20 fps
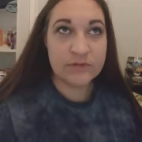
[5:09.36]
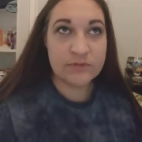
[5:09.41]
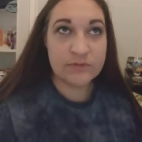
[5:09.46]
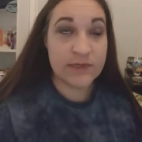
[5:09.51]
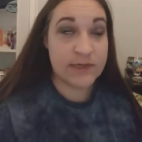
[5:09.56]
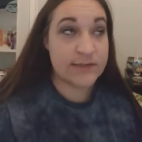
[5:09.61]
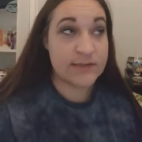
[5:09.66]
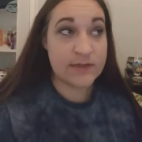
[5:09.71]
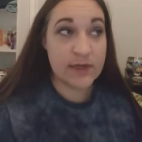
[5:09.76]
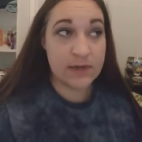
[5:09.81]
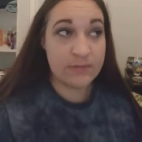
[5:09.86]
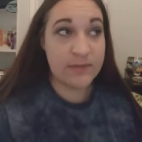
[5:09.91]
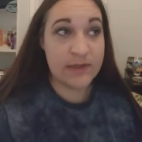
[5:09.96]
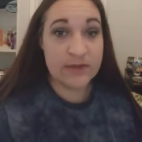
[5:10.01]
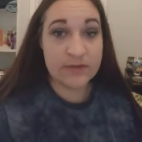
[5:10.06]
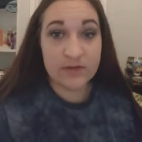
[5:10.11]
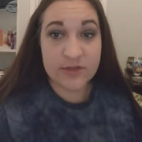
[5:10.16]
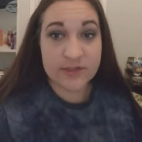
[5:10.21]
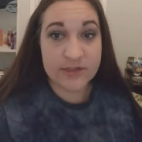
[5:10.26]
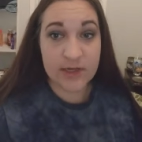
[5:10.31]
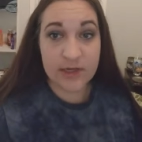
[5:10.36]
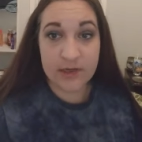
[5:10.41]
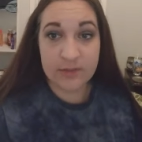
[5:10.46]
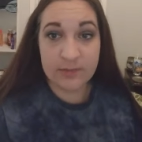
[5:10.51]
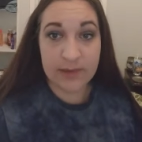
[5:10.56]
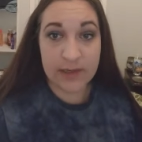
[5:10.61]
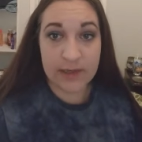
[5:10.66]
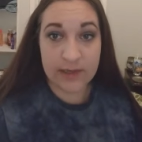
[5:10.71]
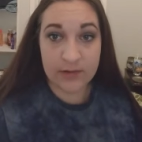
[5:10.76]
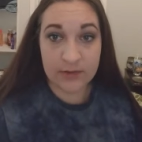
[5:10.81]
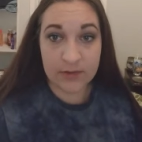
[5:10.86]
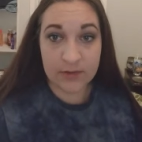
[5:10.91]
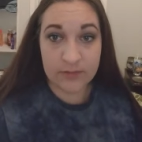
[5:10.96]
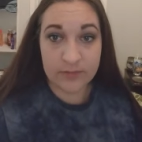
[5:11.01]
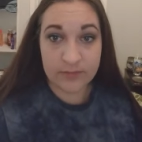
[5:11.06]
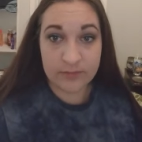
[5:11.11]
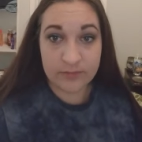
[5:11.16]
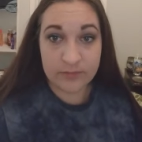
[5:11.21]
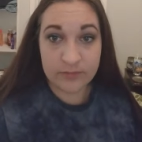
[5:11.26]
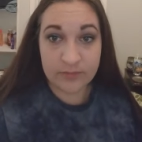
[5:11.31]
Does not mean there's not a battle.
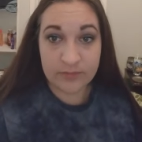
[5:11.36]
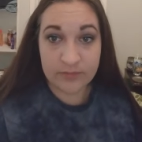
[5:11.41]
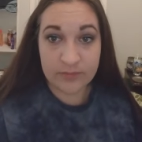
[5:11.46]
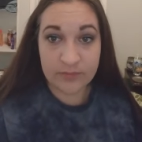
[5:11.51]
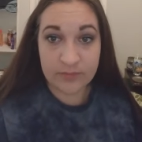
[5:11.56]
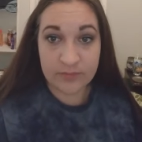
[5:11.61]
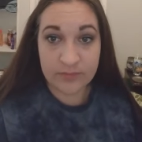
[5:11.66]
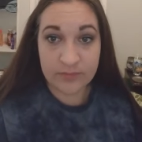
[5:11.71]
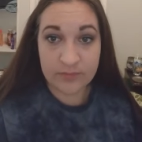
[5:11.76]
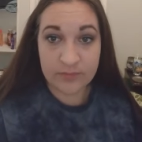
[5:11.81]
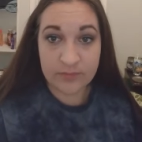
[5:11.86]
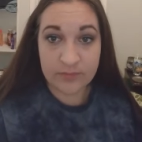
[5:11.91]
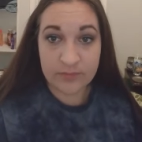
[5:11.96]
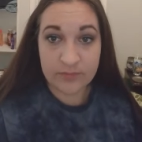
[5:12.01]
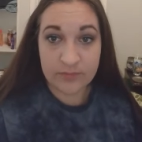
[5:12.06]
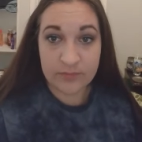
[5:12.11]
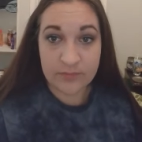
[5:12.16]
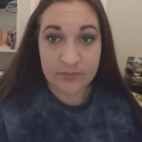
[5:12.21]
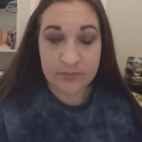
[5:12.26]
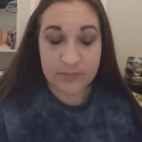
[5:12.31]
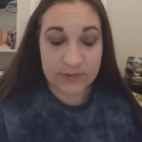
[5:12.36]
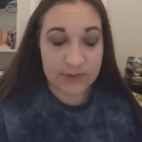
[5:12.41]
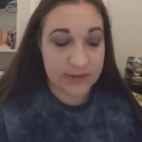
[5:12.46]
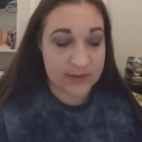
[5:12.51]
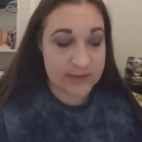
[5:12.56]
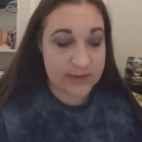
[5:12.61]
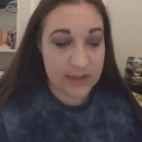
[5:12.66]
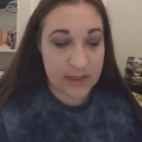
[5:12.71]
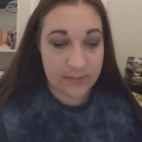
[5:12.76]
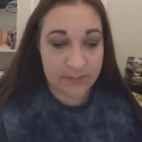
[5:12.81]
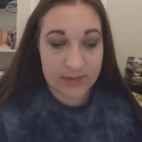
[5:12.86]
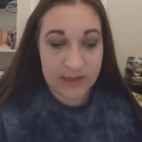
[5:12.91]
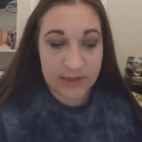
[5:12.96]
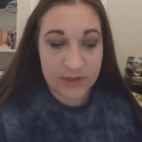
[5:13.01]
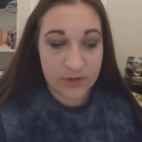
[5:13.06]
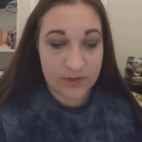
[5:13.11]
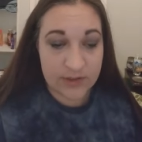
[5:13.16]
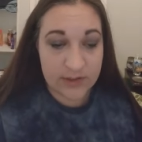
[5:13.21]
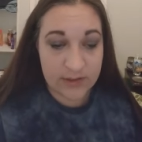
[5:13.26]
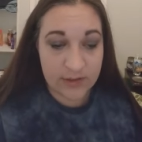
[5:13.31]
Does not mean
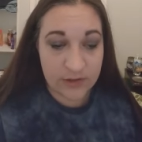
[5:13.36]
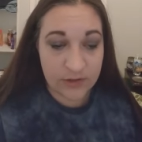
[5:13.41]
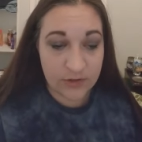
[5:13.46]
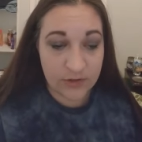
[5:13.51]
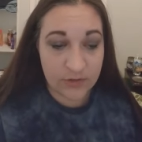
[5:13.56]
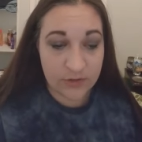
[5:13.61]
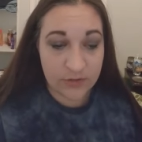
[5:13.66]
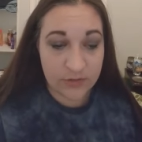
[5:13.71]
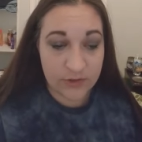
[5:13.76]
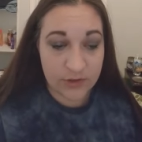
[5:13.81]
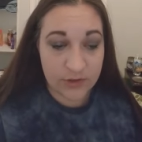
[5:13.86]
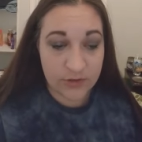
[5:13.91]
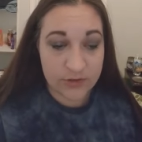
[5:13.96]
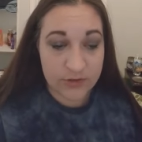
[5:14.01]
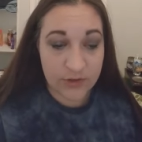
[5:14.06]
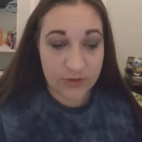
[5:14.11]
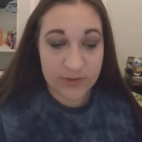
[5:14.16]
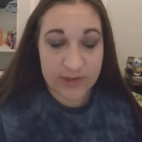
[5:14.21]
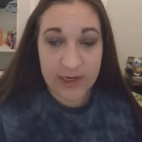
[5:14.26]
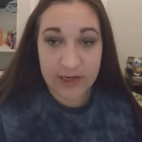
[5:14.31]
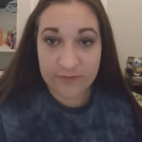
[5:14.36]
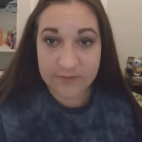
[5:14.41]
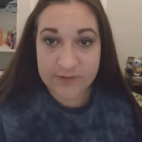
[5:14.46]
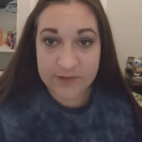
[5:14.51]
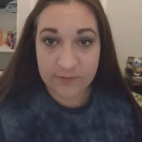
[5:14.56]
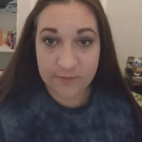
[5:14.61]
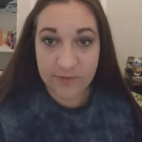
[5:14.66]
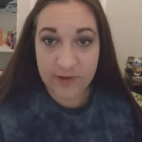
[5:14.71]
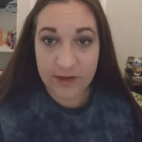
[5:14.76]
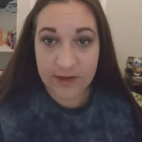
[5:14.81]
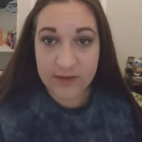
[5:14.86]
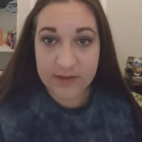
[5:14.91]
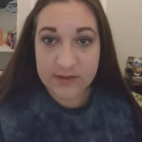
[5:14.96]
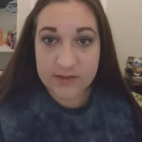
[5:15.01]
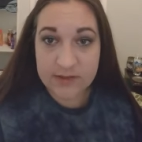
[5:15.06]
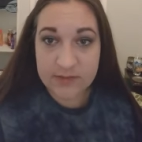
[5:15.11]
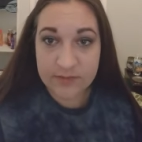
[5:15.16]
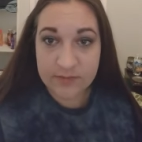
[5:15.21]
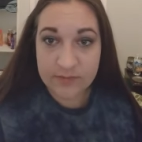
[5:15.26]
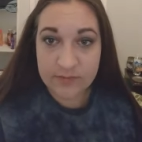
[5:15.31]
you you you don't have to
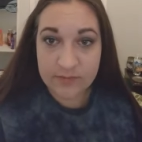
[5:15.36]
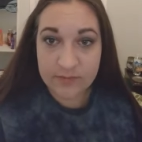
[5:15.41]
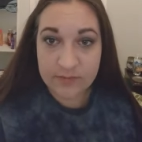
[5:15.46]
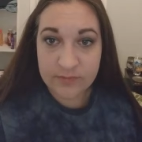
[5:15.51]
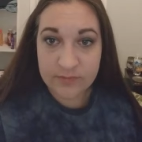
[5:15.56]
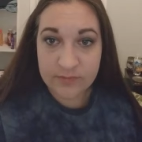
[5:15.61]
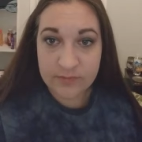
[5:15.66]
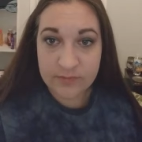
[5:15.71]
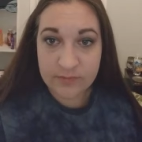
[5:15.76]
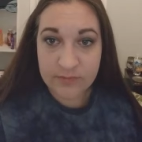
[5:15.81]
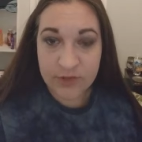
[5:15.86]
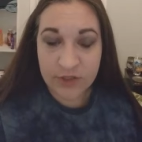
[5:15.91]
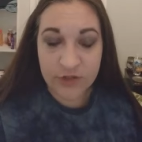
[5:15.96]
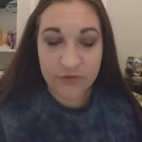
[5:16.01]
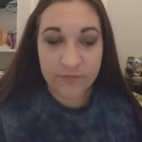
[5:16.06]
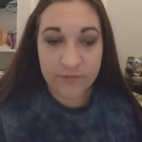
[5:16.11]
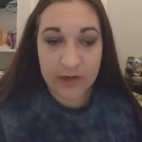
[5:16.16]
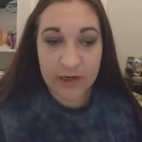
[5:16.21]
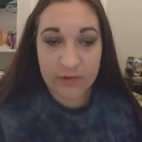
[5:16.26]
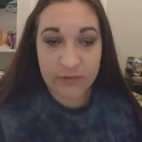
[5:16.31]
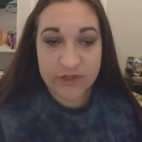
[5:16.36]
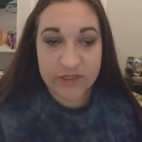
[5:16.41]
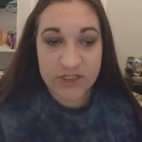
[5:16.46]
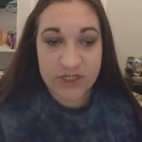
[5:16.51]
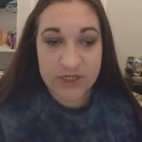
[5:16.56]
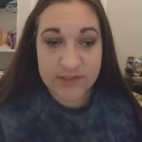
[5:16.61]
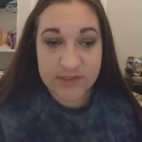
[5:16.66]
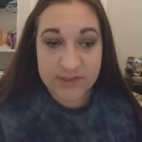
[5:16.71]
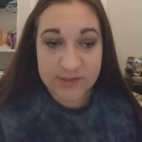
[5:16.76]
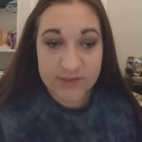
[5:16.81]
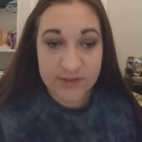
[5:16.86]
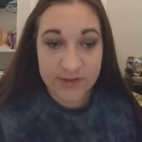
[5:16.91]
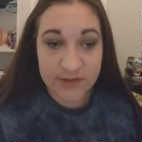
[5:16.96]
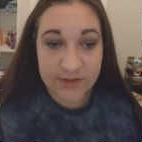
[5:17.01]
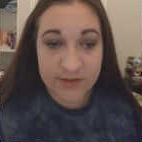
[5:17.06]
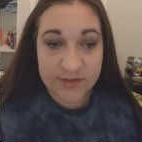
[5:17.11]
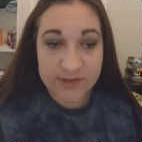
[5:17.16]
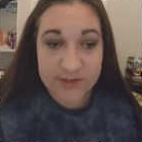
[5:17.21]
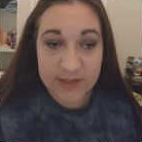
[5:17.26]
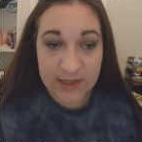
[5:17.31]
fight. You fight with Jesus on
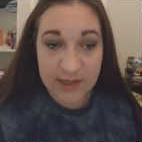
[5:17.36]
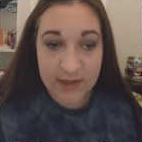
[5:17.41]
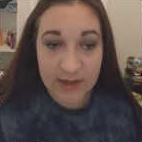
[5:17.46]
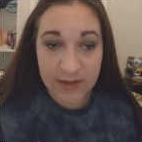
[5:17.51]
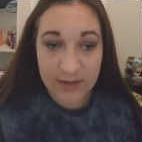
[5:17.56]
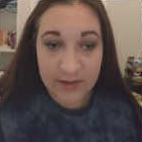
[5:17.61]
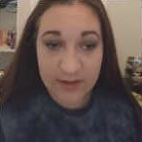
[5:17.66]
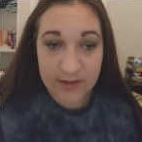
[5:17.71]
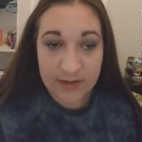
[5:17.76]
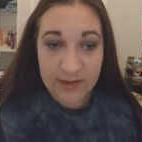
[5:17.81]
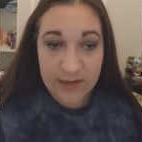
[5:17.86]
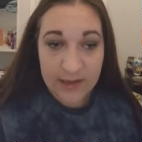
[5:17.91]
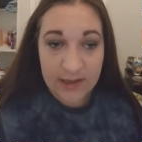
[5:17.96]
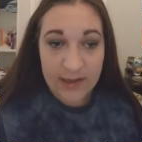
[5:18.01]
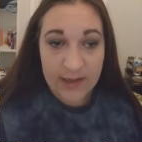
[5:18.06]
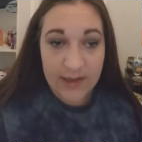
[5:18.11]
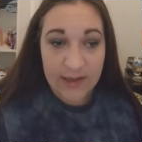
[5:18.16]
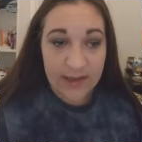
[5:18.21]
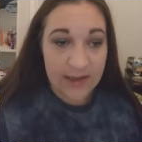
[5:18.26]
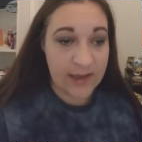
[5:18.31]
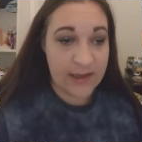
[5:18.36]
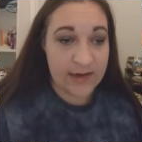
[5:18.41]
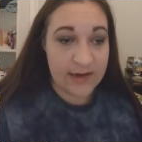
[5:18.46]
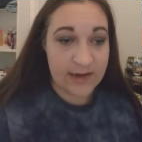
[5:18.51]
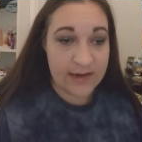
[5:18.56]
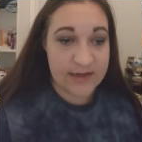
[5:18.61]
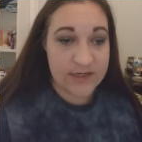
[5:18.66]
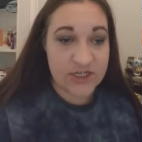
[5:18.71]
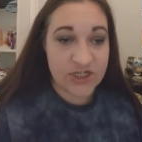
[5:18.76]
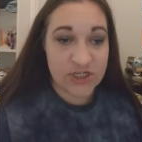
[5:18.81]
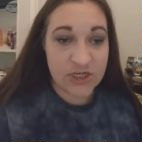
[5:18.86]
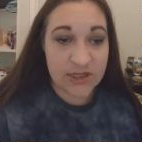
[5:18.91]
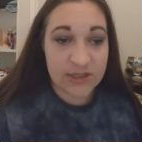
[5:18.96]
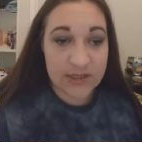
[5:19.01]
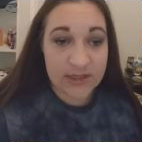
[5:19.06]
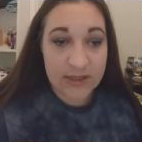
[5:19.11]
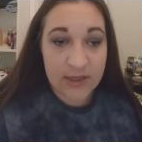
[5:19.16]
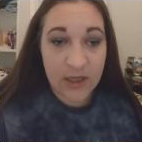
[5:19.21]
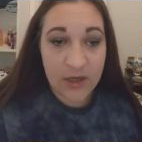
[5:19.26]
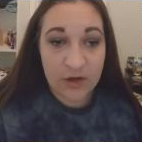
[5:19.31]
your side and
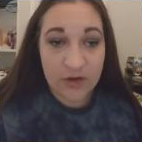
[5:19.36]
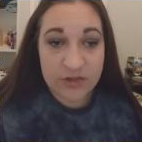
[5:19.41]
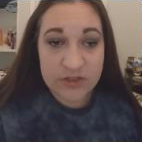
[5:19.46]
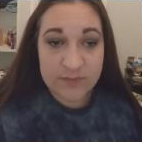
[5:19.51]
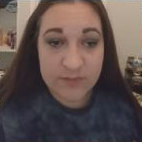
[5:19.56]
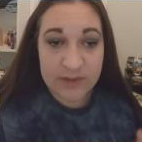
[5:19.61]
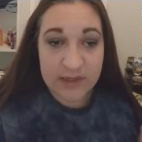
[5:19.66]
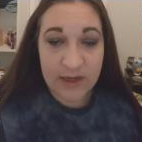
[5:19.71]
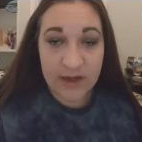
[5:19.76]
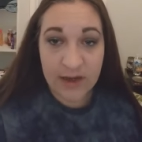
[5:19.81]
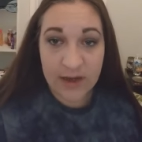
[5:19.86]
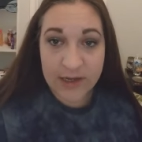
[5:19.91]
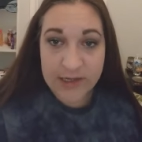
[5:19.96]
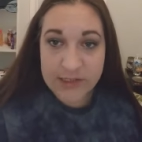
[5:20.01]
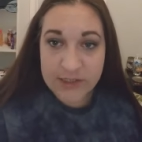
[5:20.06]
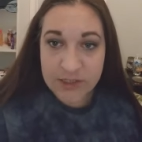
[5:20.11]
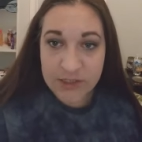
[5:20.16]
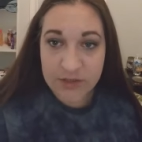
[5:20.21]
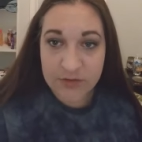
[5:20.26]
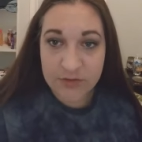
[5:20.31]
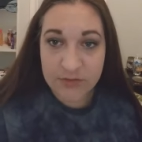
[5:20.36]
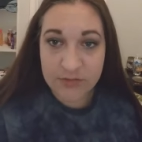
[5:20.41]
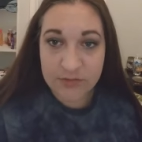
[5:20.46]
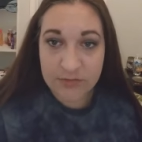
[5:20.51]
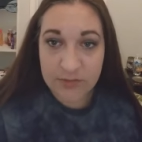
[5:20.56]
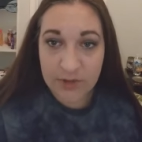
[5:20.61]
angelic hosts behind you,